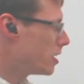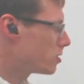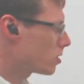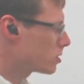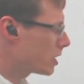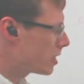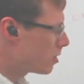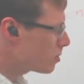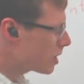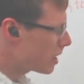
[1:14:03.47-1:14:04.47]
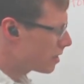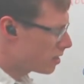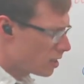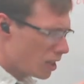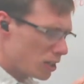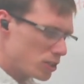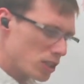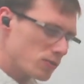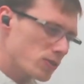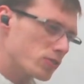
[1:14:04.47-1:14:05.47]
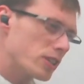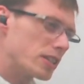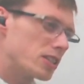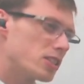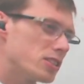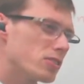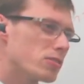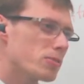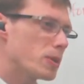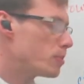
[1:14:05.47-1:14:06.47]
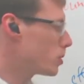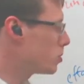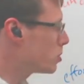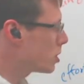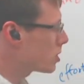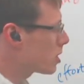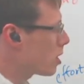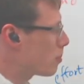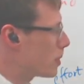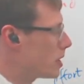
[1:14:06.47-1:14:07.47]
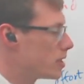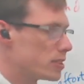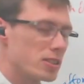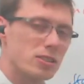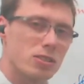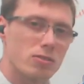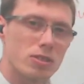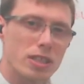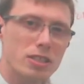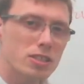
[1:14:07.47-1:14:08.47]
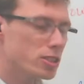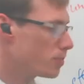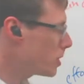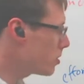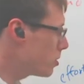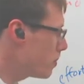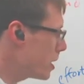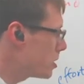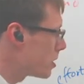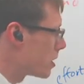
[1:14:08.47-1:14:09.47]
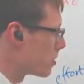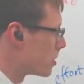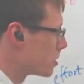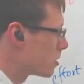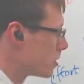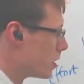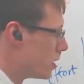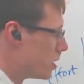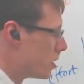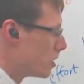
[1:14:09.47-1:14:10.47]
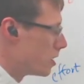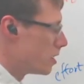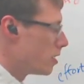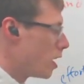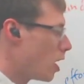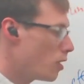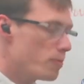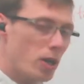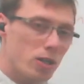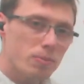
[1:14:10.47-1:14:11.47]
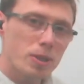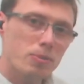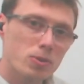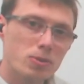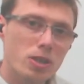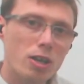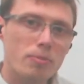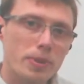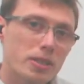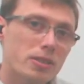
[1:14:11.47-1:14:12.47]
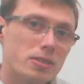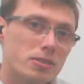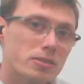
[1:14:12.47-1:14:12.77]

and you start saying, okay, adjust for grade, consider the people who just got Bs. Is there a relationship there? You betcha there is. Among people who got Bs,